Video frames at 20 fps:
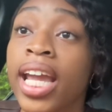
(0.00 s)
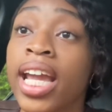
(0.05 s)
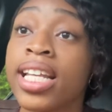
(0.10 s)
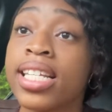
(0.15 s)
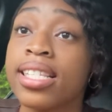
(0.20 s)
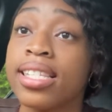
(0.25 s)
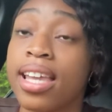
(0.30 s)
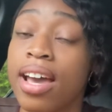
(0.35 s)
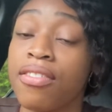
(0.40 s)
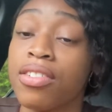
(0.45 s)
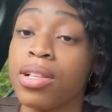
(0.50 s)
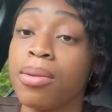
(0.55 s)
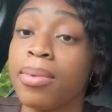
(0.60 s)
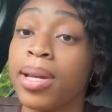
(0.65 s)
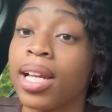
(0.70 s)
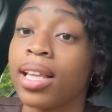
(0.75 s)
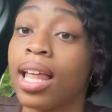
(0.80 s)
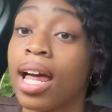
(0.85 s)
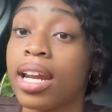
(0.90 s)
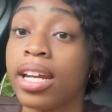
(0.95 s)
It's definitely been
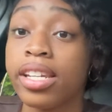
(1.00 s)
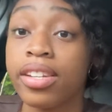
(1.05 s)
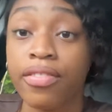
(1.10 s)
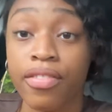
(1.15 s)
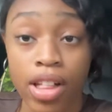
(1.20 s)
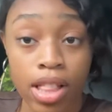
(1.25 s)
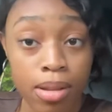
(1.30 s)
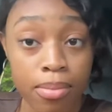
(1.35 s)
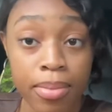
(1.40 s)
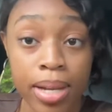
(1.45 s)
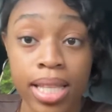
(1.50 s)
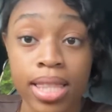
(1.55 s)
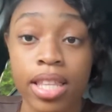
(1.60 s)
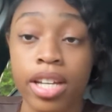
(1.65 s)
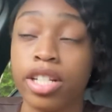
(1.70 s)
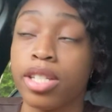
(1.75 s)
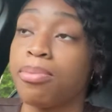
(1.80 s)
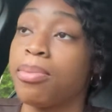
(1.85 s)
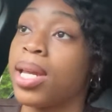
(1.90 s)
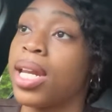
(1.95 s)
a lot of development.
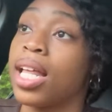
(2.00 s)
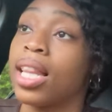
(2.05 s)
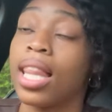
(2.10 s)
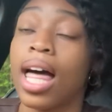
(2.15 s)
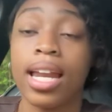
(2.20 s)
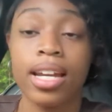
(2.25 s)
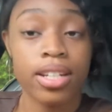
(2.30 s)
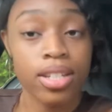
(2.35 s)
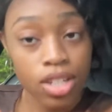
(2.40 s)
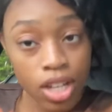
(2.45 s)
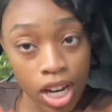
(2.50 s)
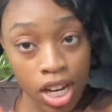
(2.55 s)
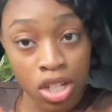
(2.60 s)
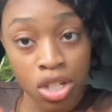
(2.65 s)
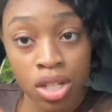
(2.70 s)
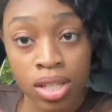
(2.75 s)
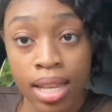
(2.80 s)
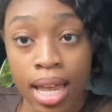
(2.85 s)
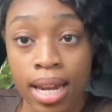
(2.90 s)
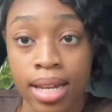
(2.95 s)
There's been a lot of
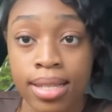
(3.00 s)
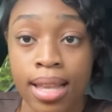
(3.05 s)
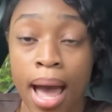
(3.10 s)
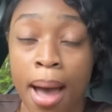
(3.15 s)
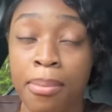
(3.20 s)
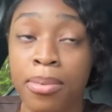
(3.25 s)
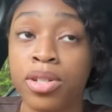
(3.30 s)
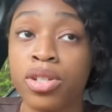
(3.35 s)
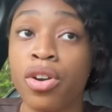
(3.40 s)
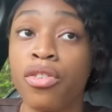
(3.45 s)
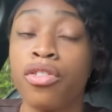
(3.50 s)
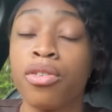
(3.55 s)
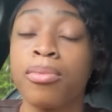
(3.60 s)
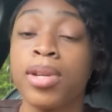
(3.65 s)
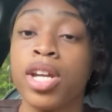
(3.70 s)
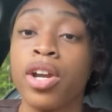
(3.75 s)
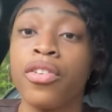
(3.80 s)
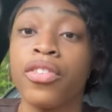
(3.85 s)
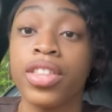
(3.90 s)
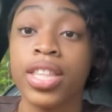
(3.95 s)
changes that has happened over
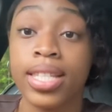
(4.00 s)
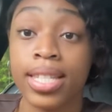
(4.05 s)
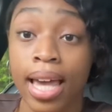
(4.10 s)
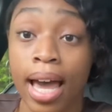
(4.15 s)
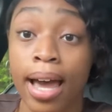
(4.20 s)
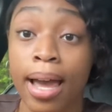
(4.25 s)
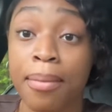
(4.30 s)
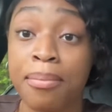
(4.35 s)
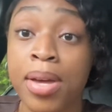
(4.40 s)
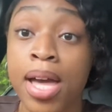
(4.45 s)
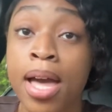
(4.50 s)
me over the time,